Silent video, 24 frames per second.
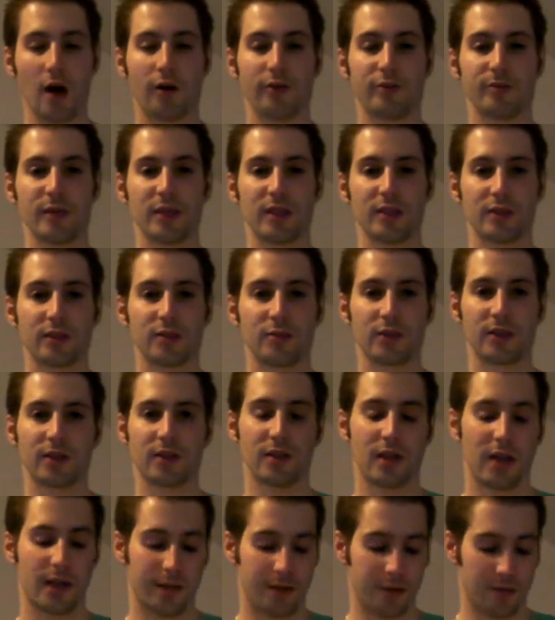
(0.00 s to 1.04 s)
of Mrs.
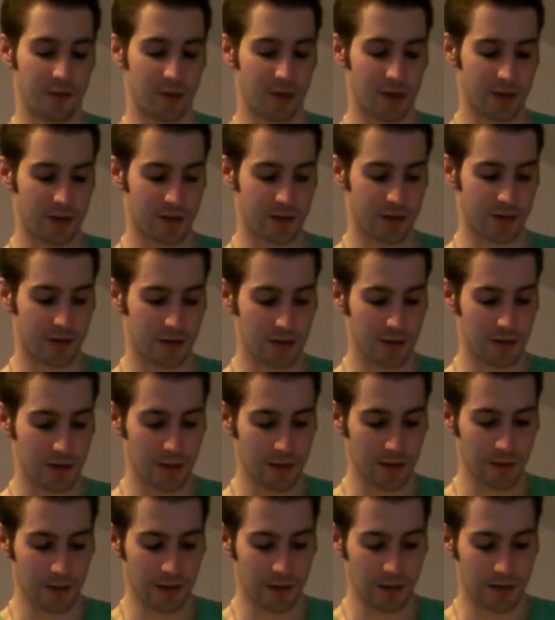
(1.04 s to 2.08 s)
Westenra's
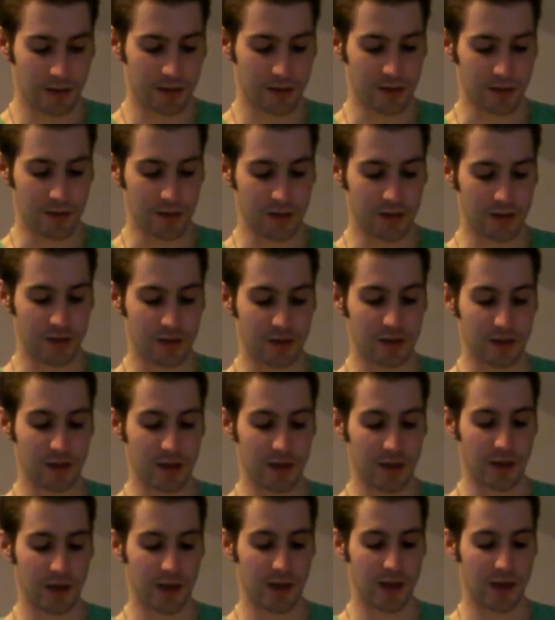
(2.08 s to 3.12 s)

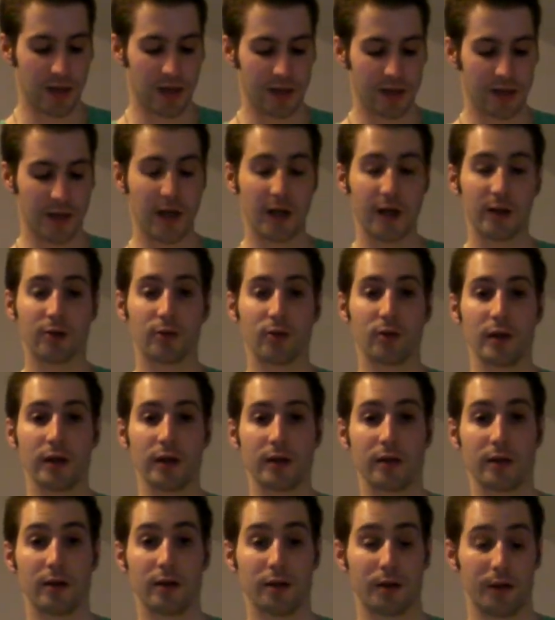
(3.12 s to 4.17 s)
solicitor and had
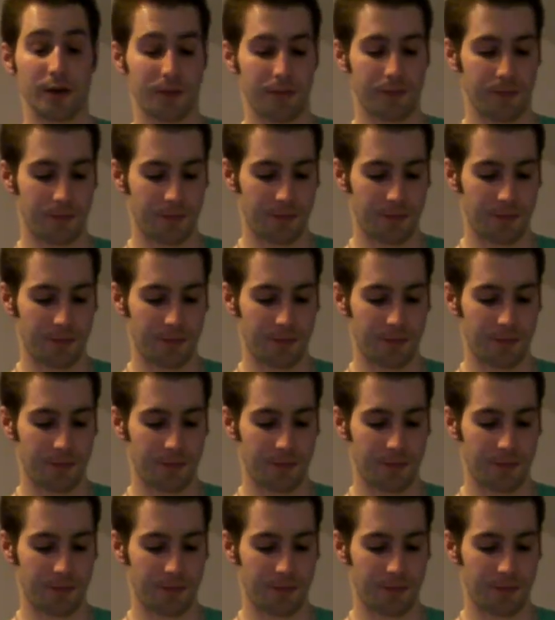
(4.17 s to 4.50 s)
written to him.